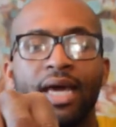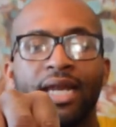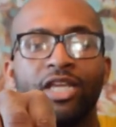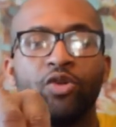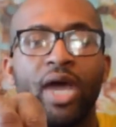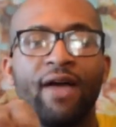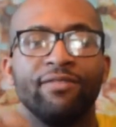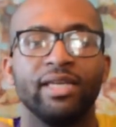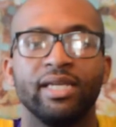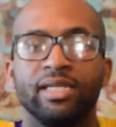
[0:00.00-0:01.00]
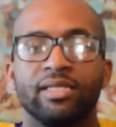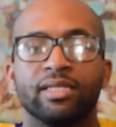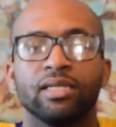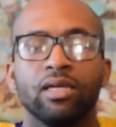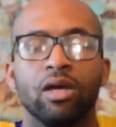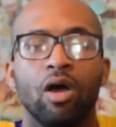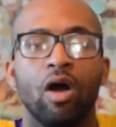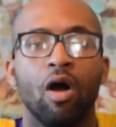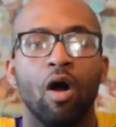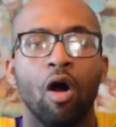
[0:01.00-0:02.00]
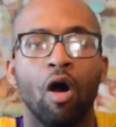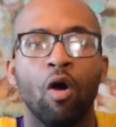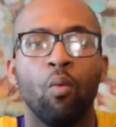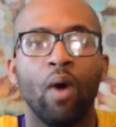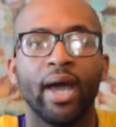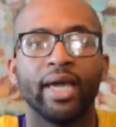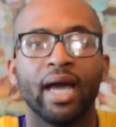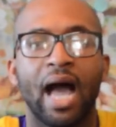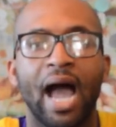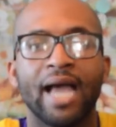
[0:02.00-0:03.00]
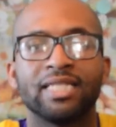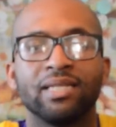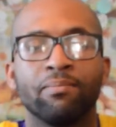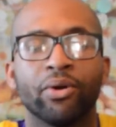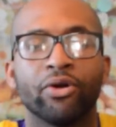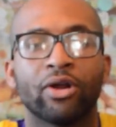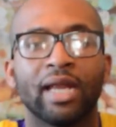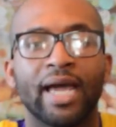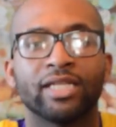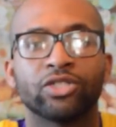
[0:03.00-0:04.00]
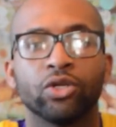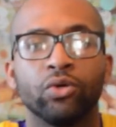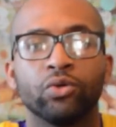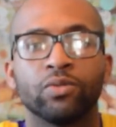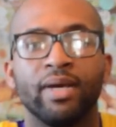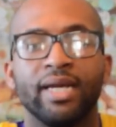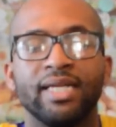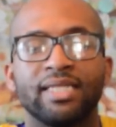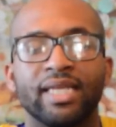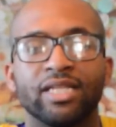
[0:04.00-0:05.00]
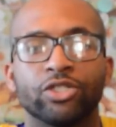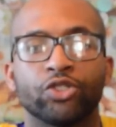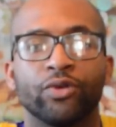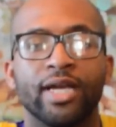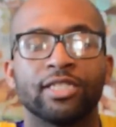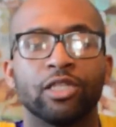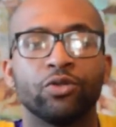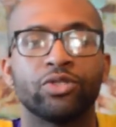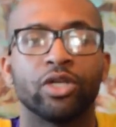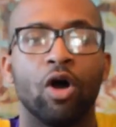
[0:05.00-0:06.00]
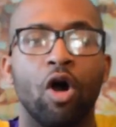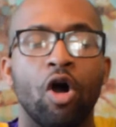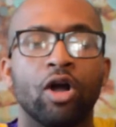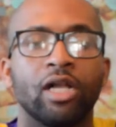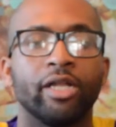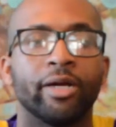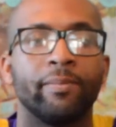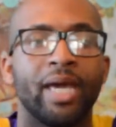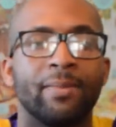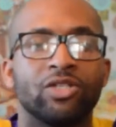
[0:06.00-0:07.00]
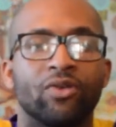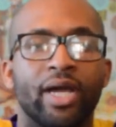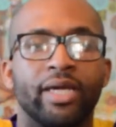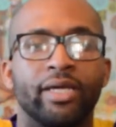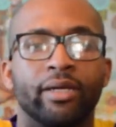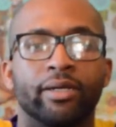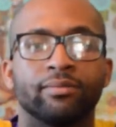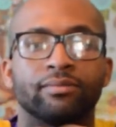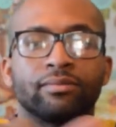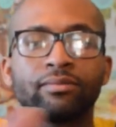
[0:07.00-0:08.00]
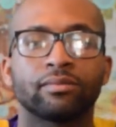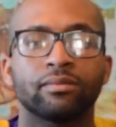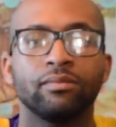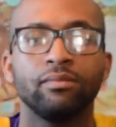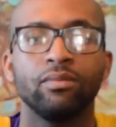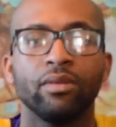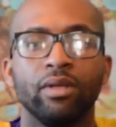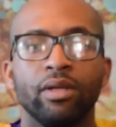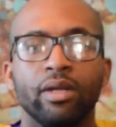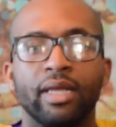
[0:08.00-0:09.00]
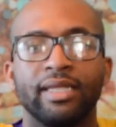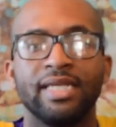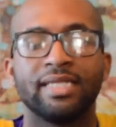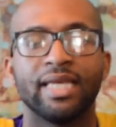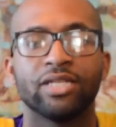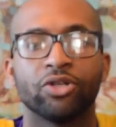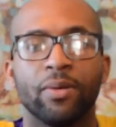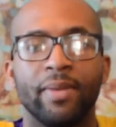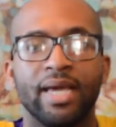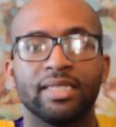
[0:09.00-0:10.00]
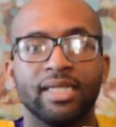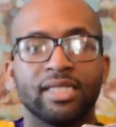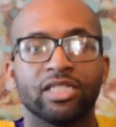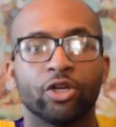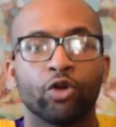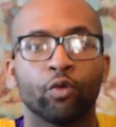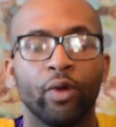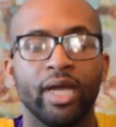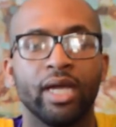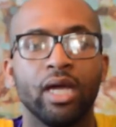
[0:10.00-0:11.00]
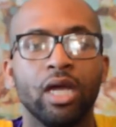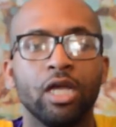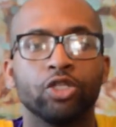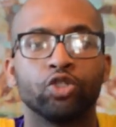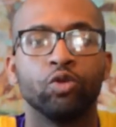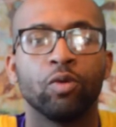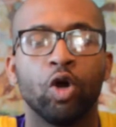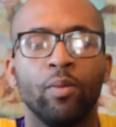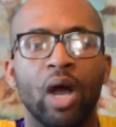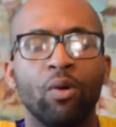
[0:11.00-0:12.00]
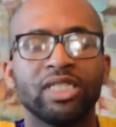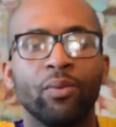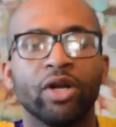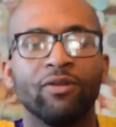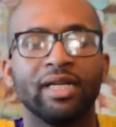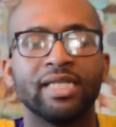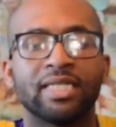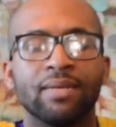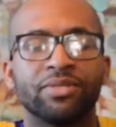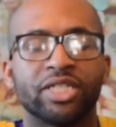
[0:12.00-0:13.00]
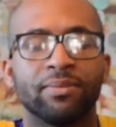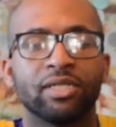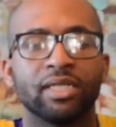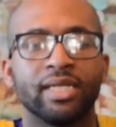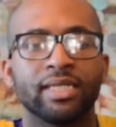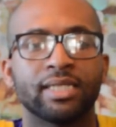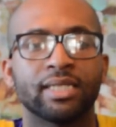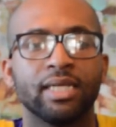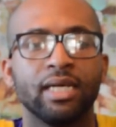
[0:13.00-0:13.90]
And then you have these all white Heisenberg-like soles, man. These things are translucent, all clear babies right here. These things are amazing. This is a great Zoom Kobe. I wish they would have released something similar to this